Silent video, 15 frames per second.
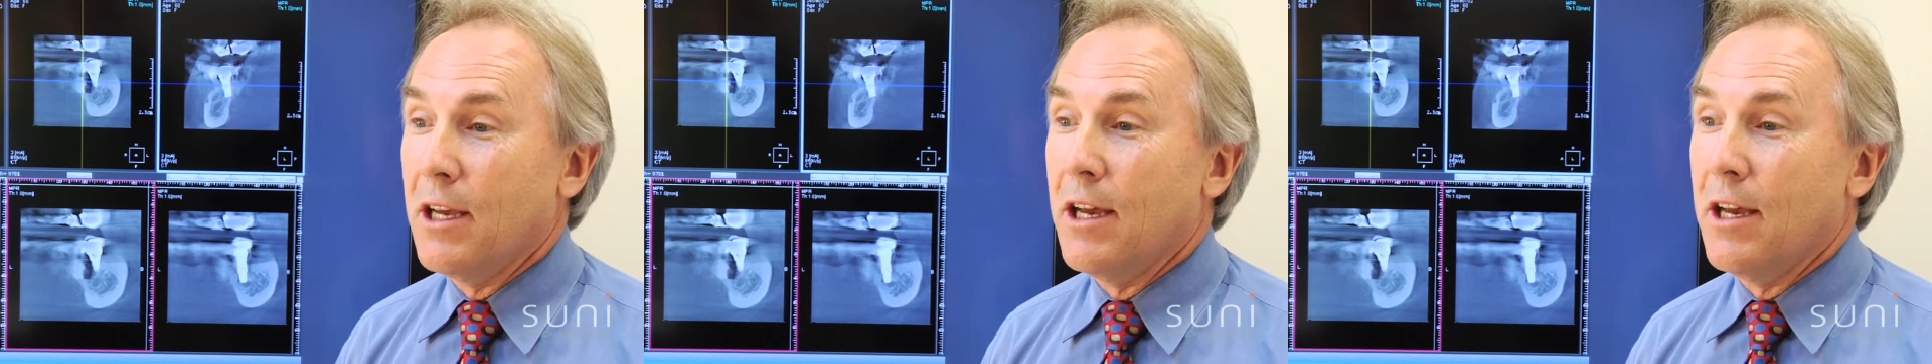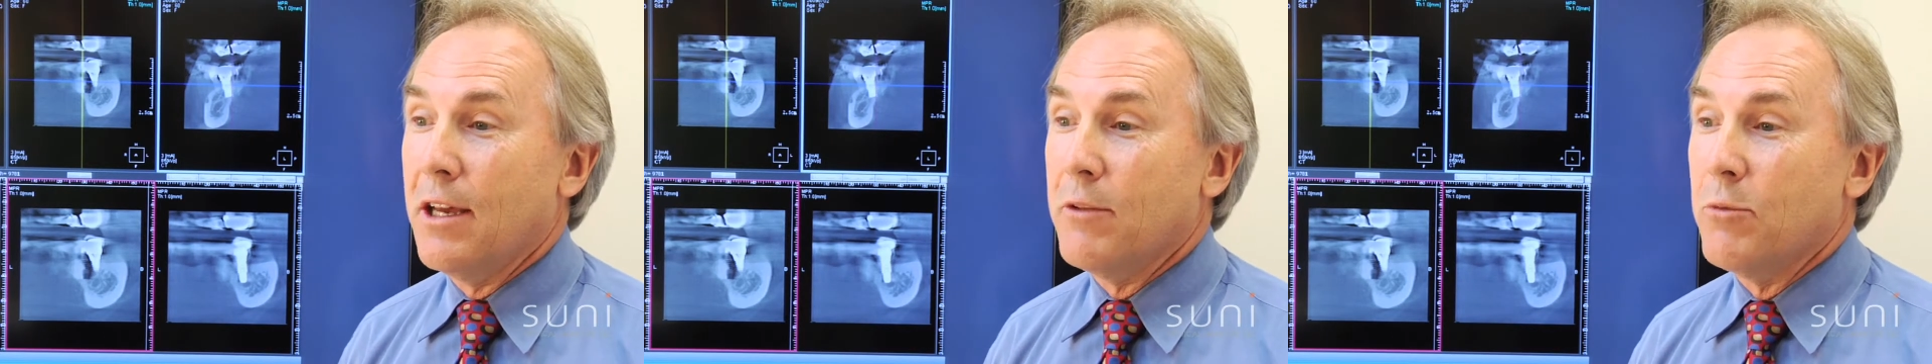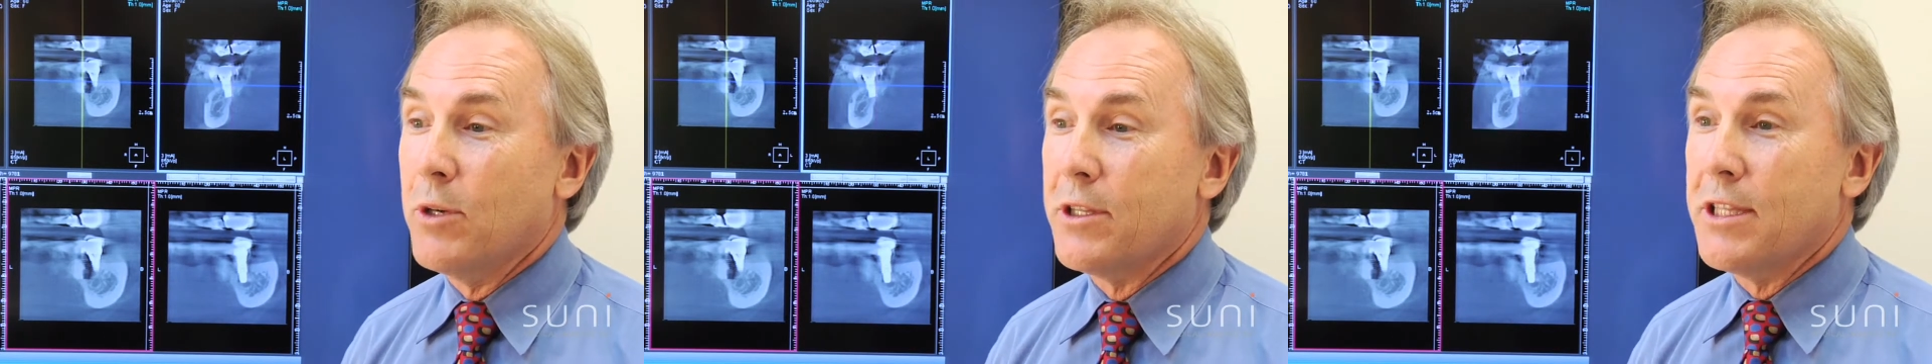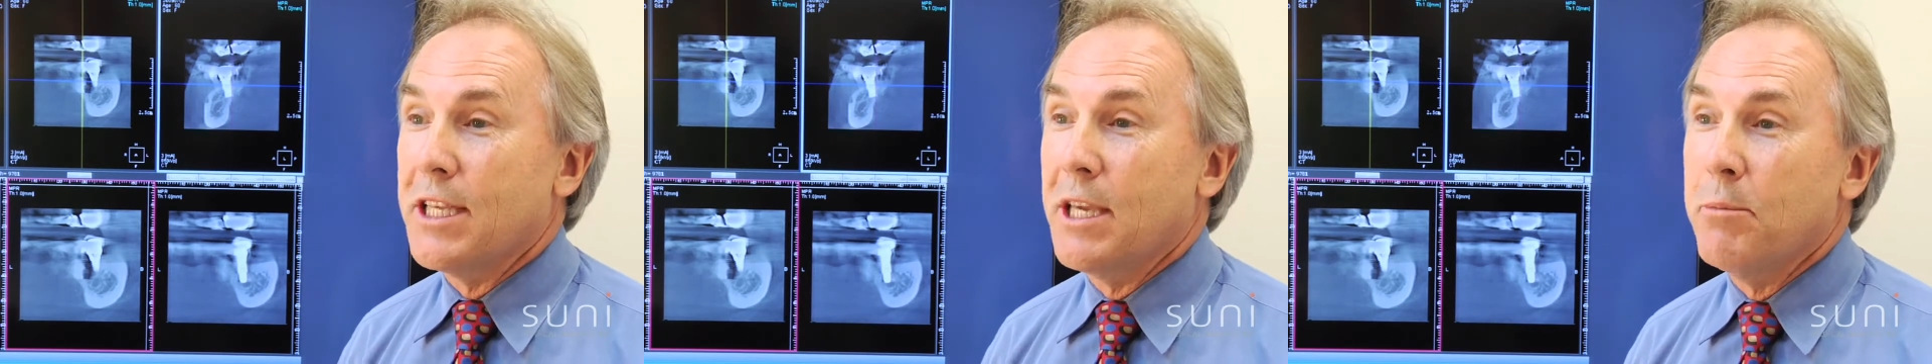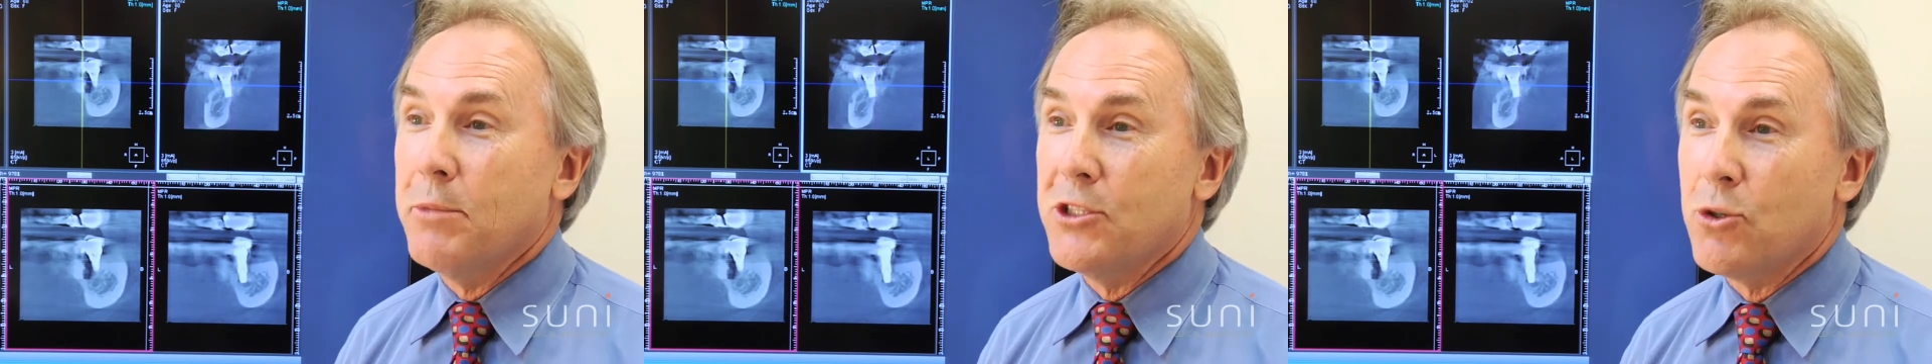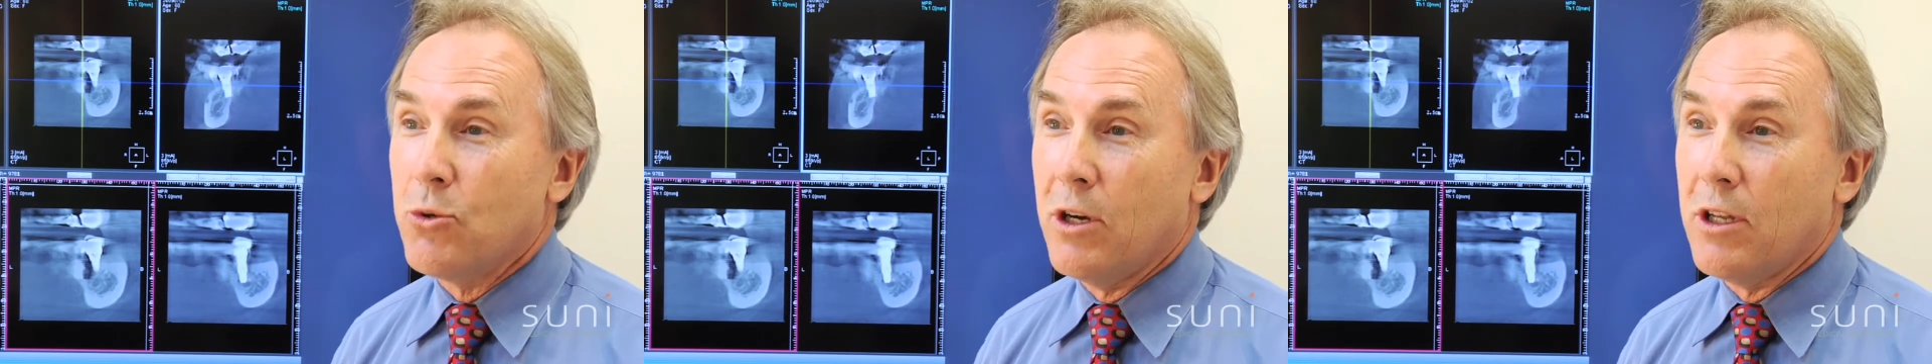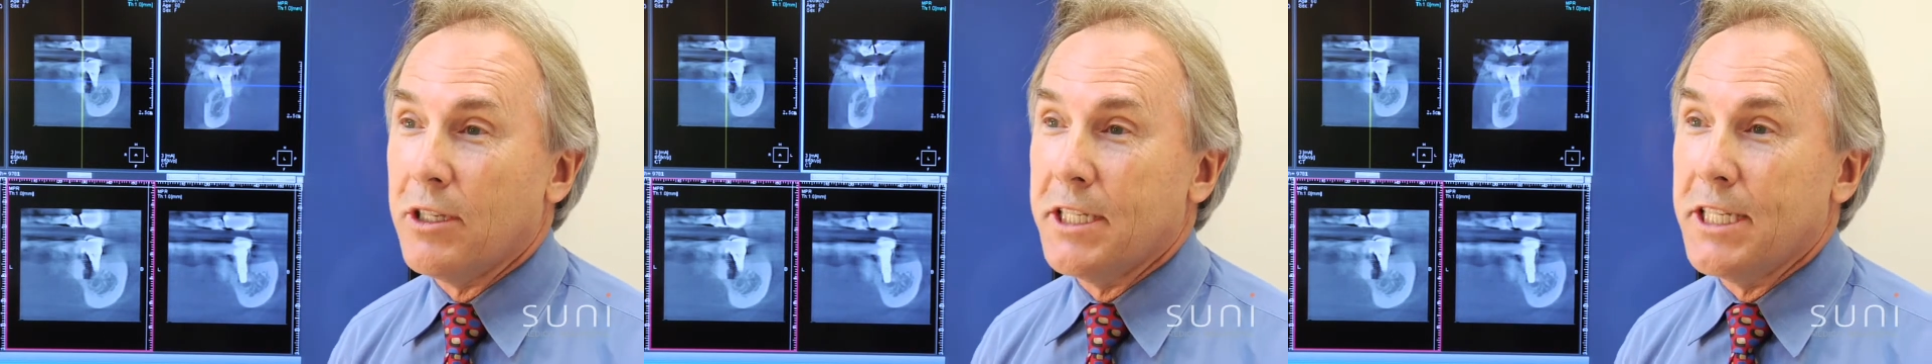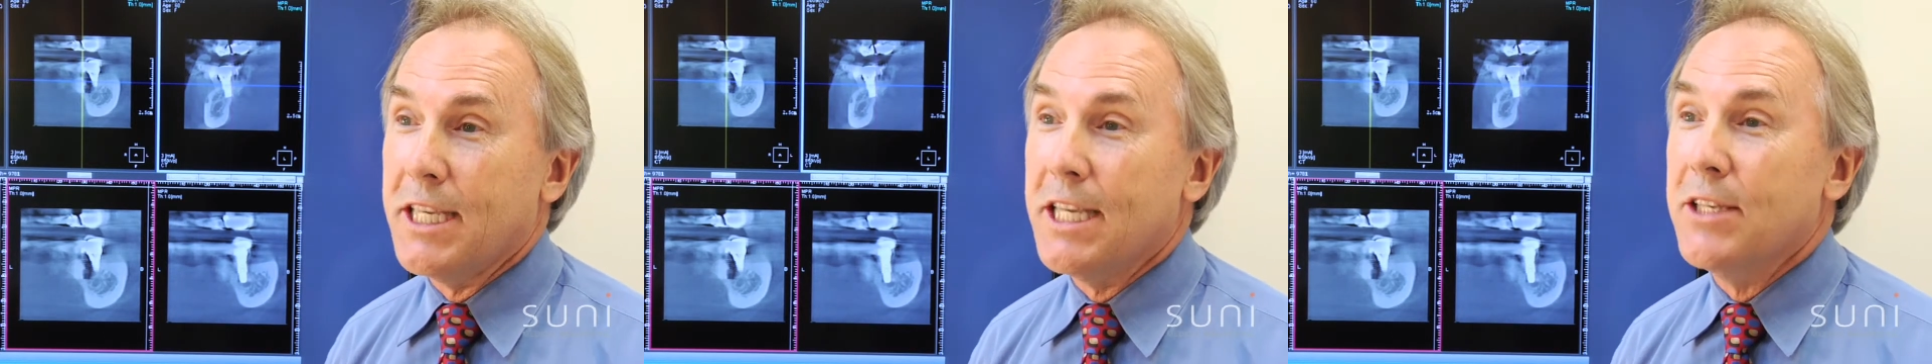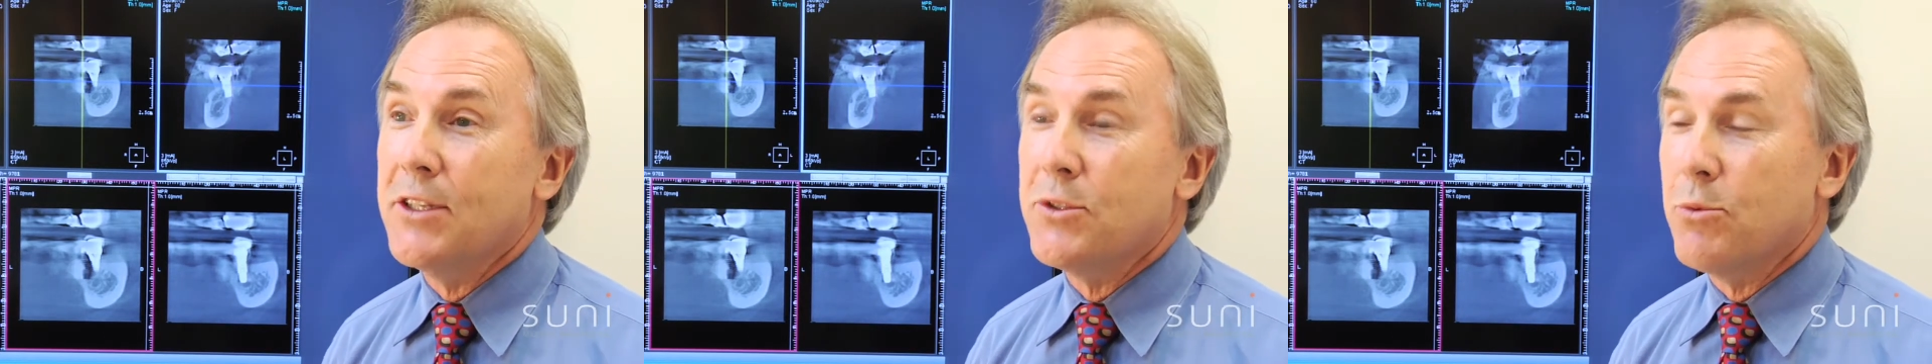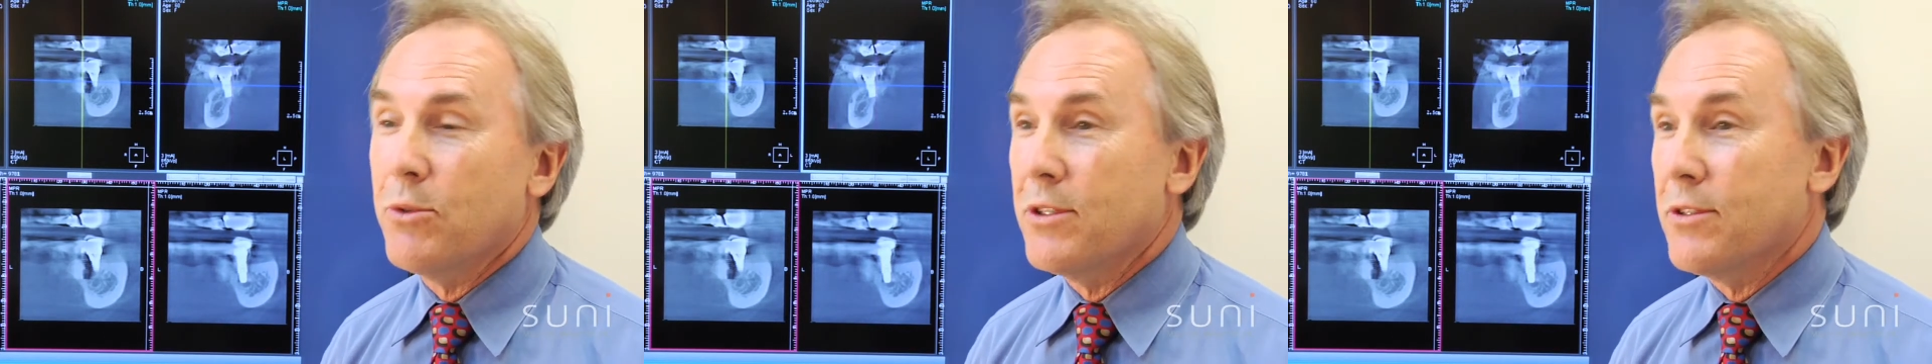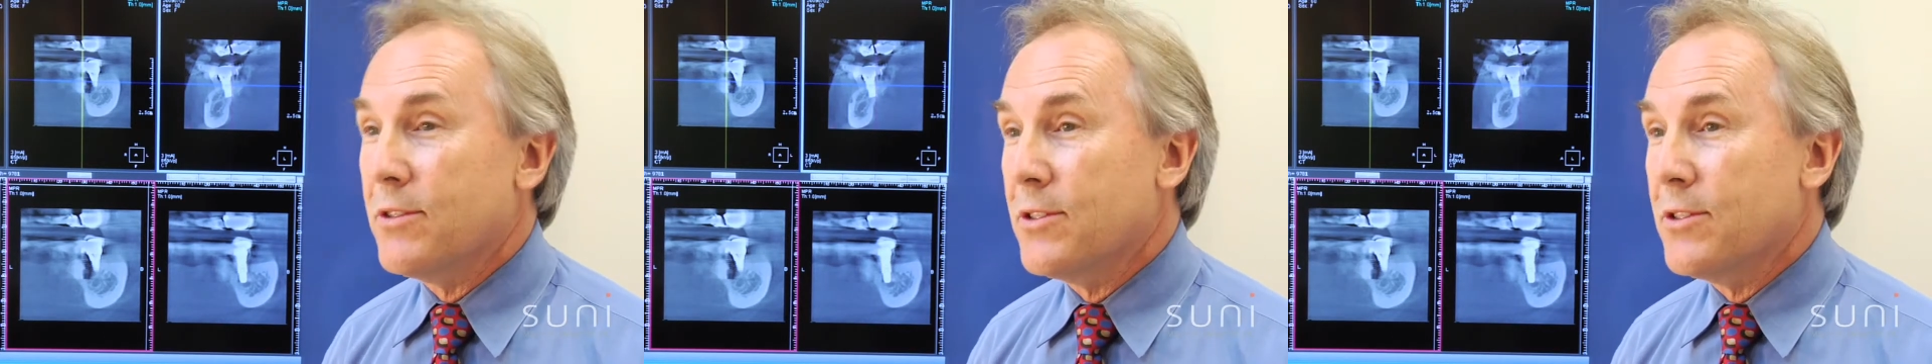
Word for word: uh, what the image quality is with